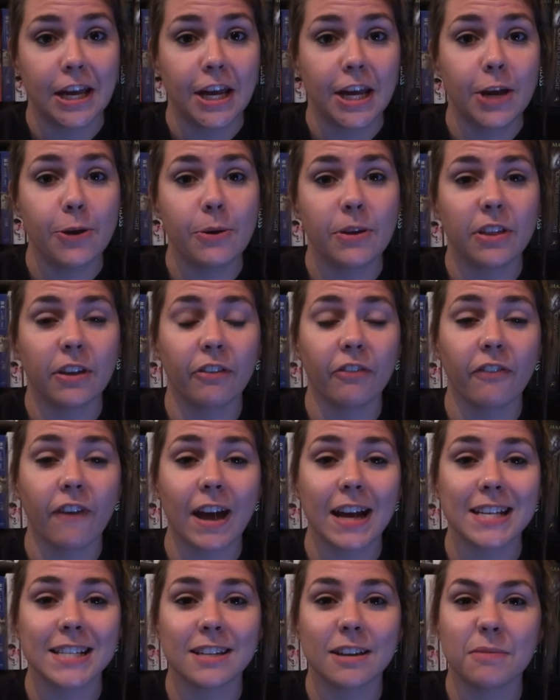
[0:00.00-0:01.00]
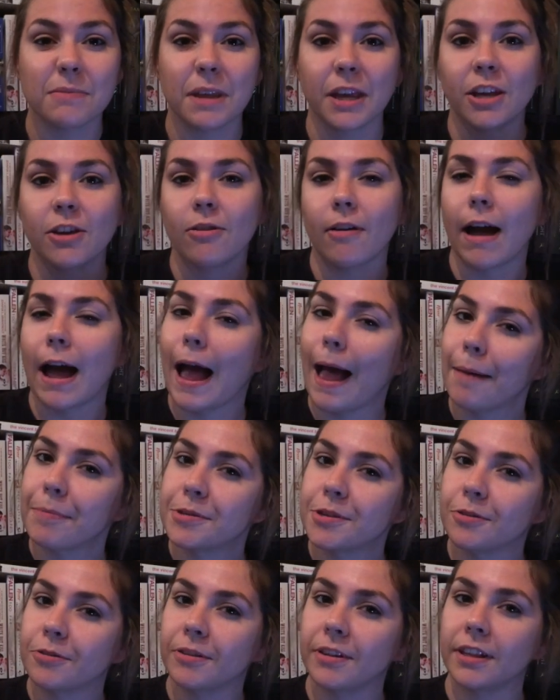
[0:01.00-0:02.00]
You either find some that you
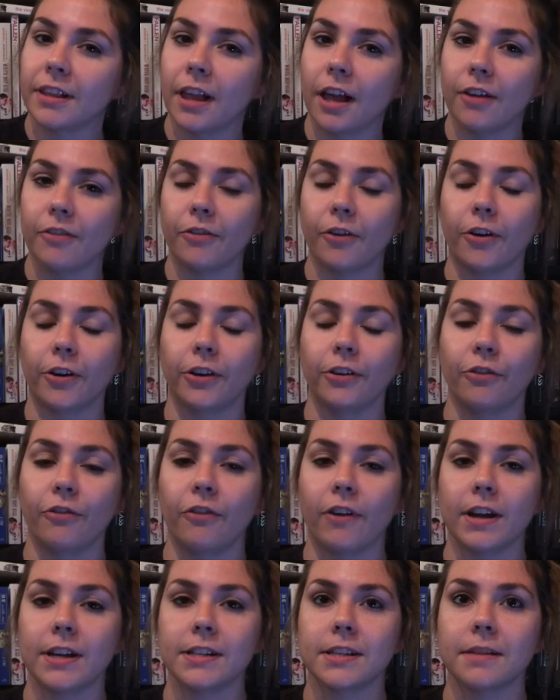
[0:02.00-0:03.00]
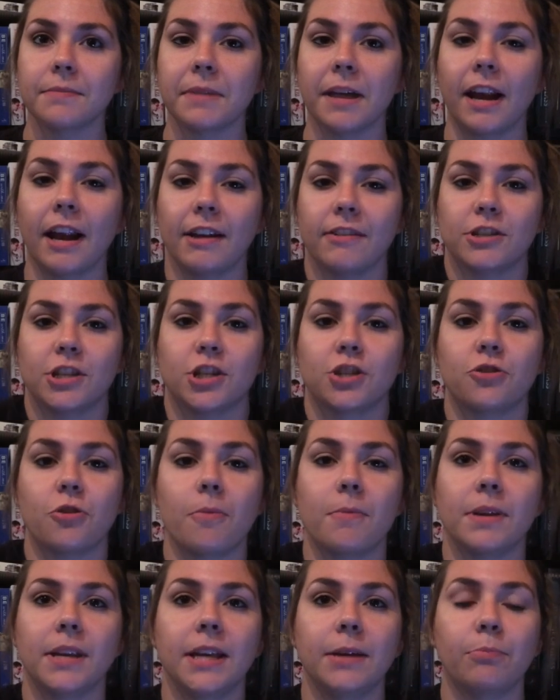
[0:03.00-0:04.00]
absolutely love or you find some that has so
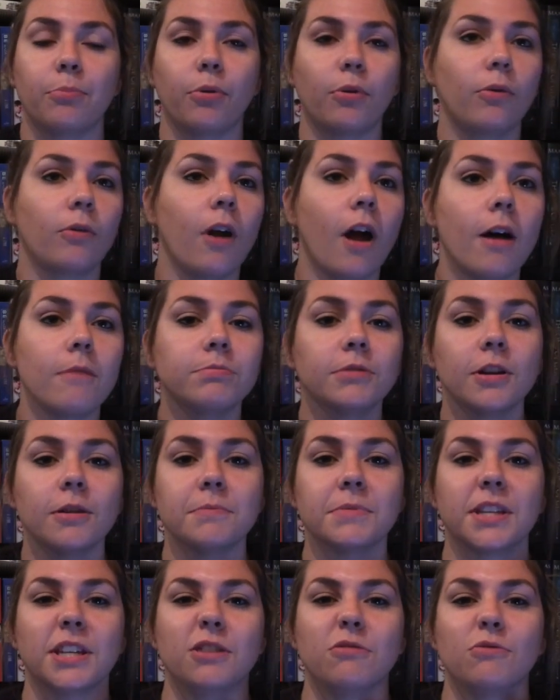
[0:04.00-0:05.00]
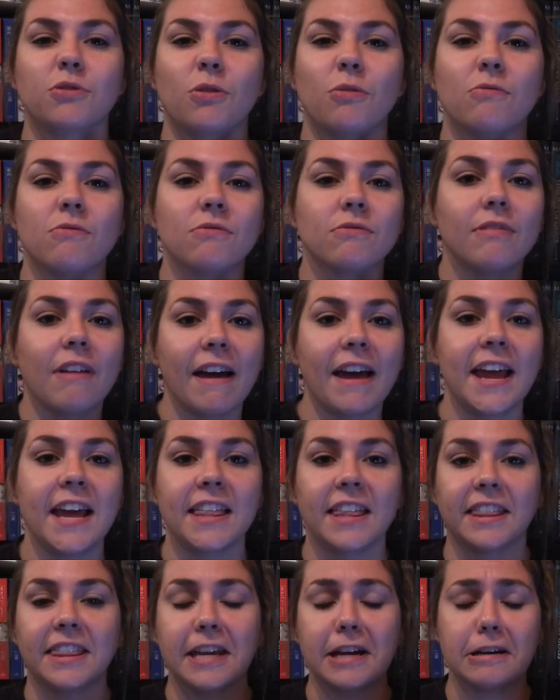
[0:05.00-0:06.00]
many problems that you don't
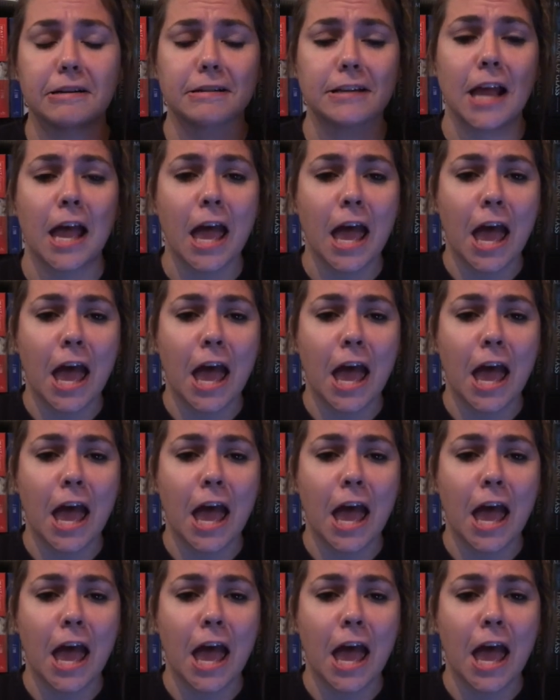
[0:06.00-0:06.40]
like, that there are